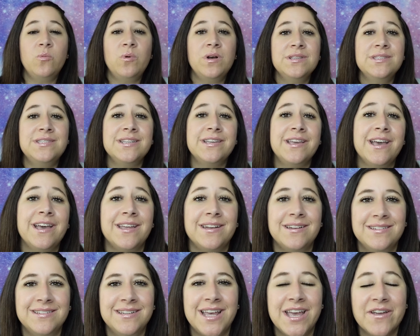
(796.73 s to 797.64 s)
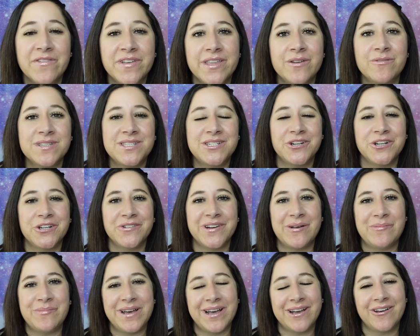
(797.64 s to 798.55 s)
once again, everything was turned
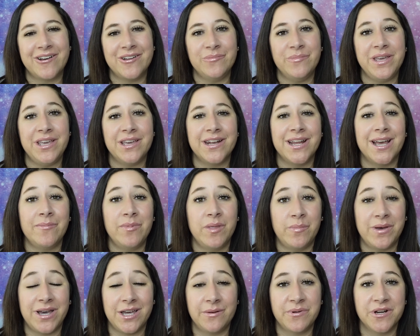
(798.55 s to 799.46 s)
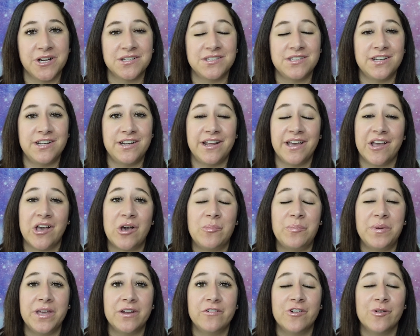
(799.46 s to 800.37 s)
around back on me, and I'm the bad person, and I
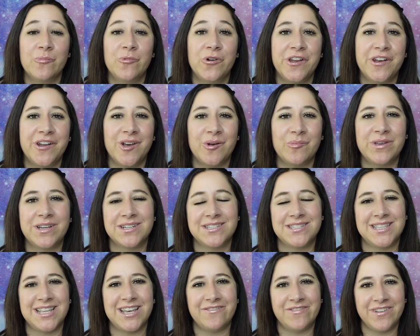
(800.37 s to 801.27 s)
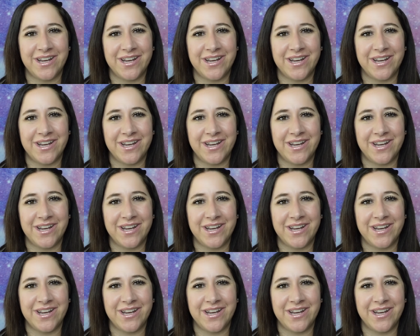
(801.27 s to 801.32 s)
got banned from Whatnot because of that